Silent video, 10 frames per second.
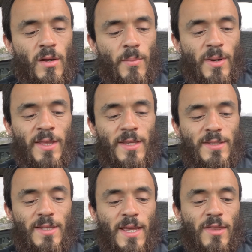but in the
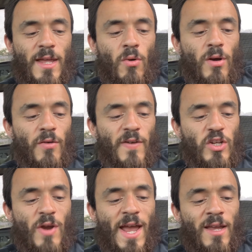stead thereof a
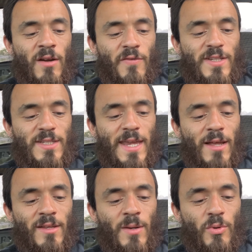dragon of a
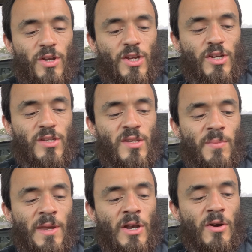scaly and prodigious
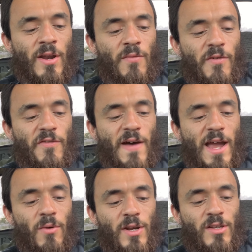demeanor and of a
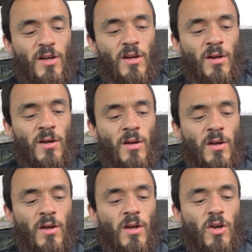fiery tongue,
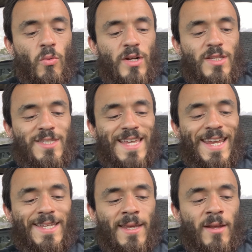which
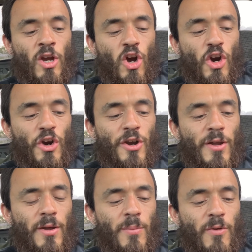sate in guard
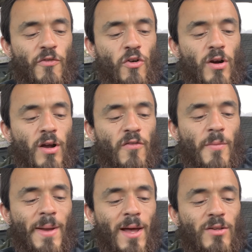before of a
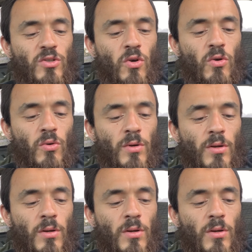palace gold,